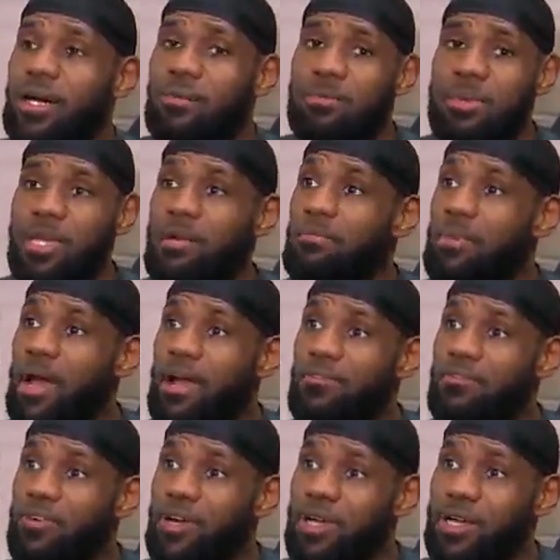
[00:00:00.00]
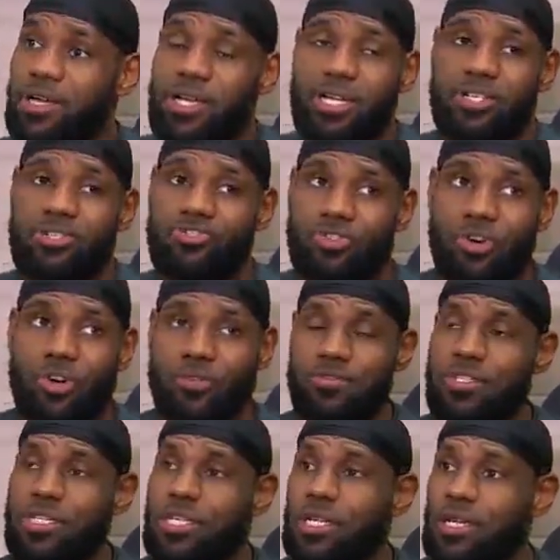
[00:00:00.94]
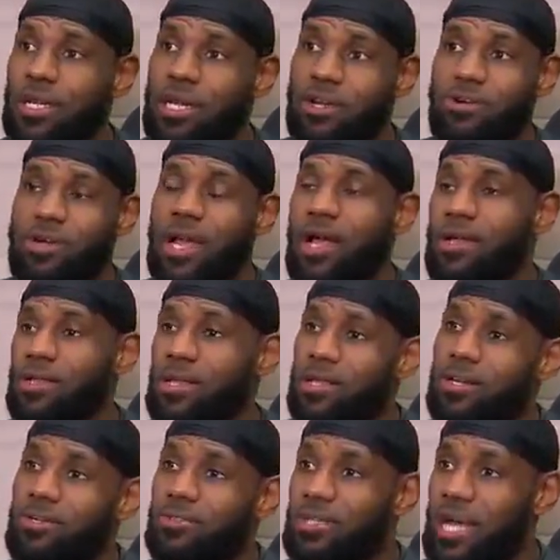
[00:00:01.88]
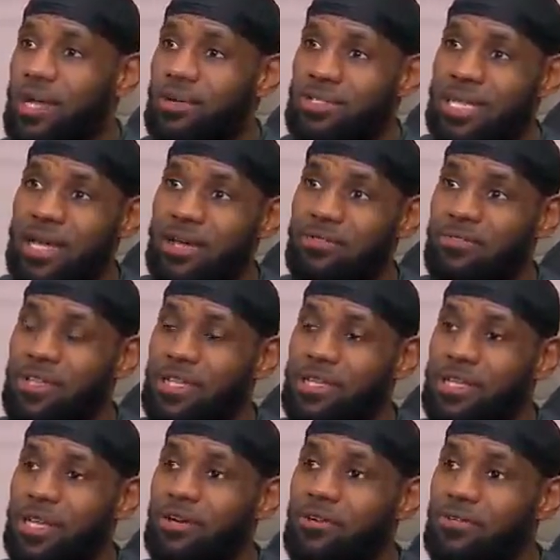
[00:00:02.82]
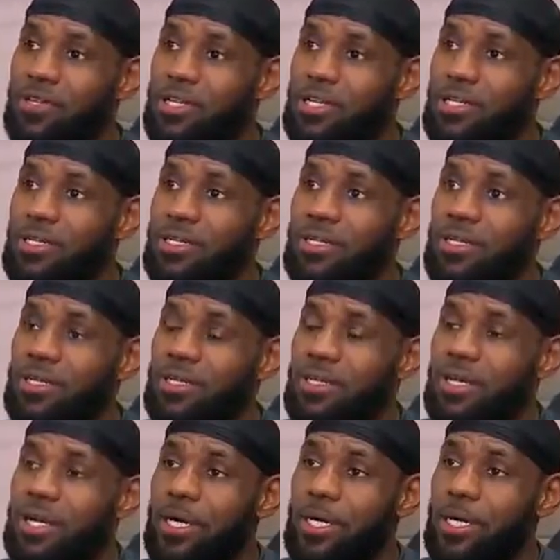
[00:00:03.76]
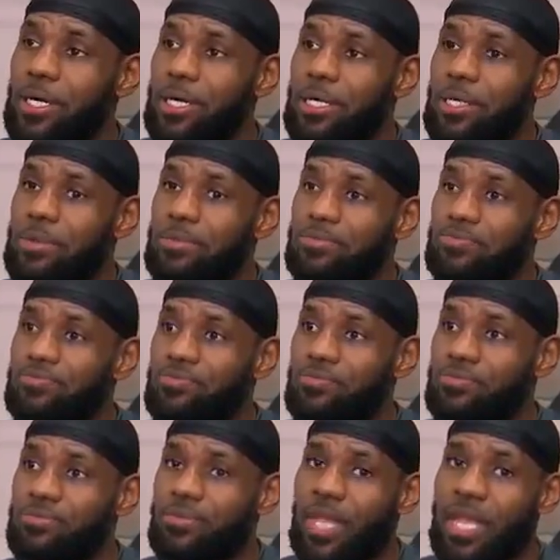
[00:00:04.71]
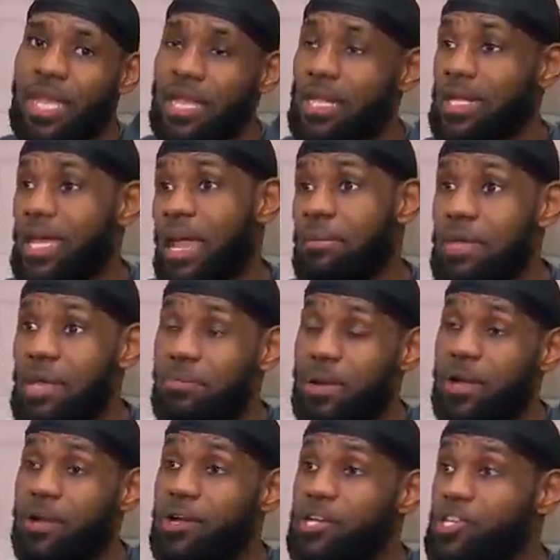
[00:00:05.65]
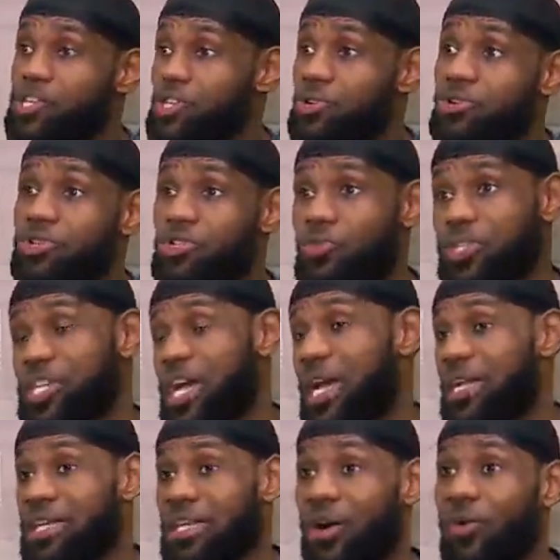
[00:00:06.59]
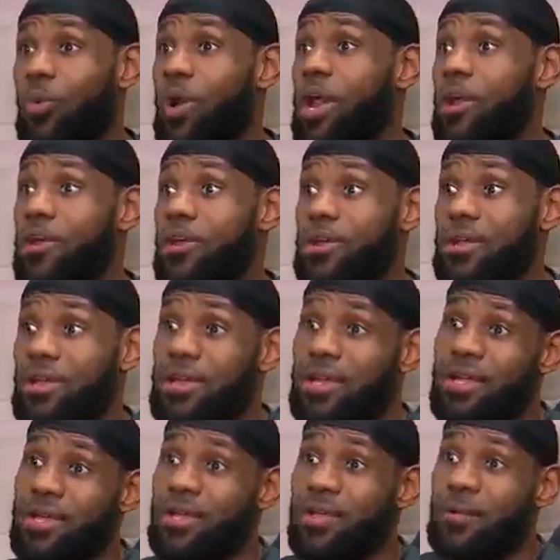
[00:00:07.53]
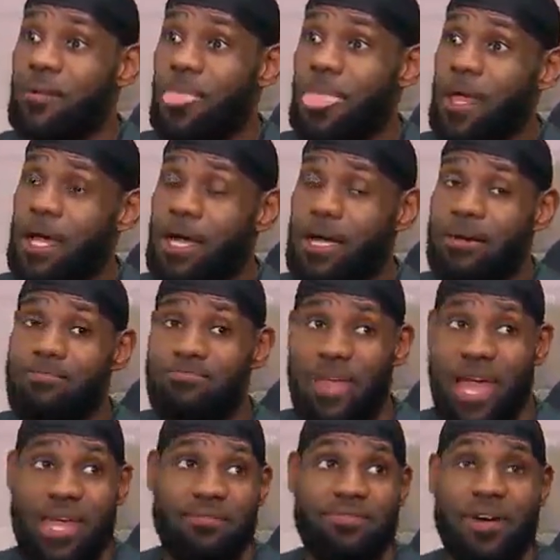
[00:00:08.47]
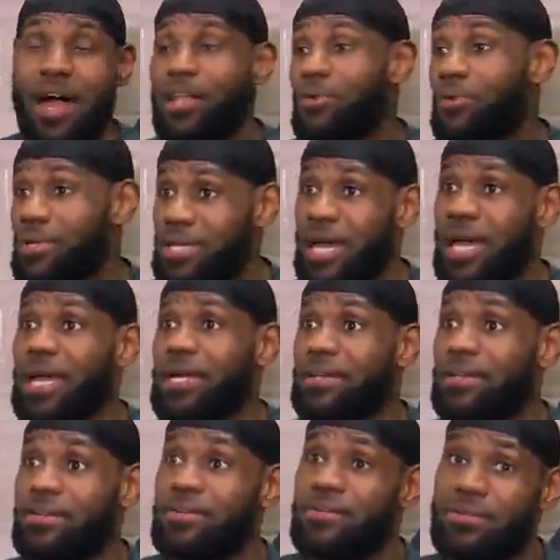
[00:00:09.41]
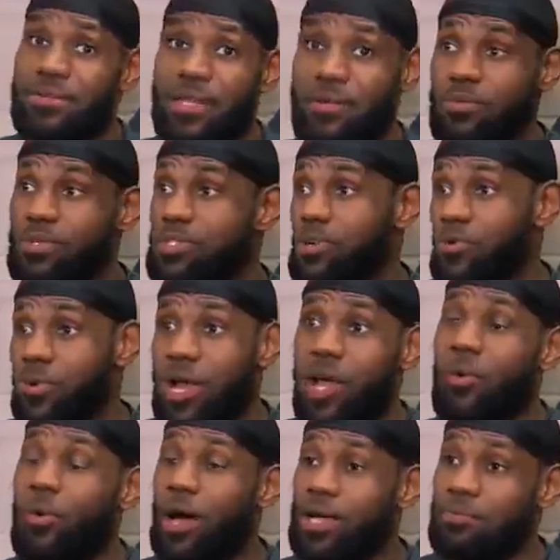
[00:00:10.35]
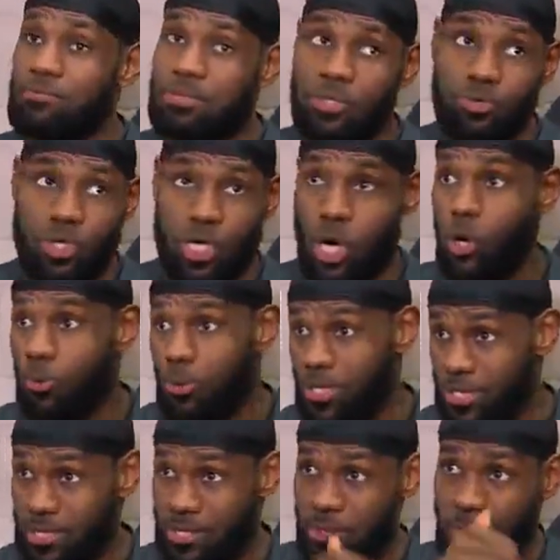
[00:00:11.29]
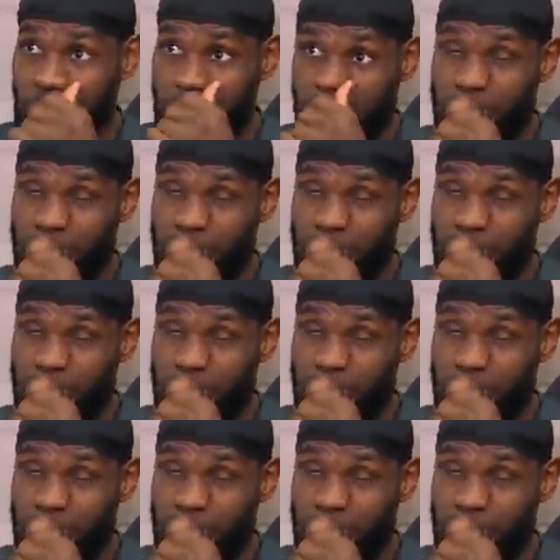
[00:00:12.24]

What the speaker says: me and Maverick drove to the Intercontinental downtown Philadelphia, and he gave me a pair of his shoes, which I ended up wearing that following night. It was the red, white, and blue Kobe's.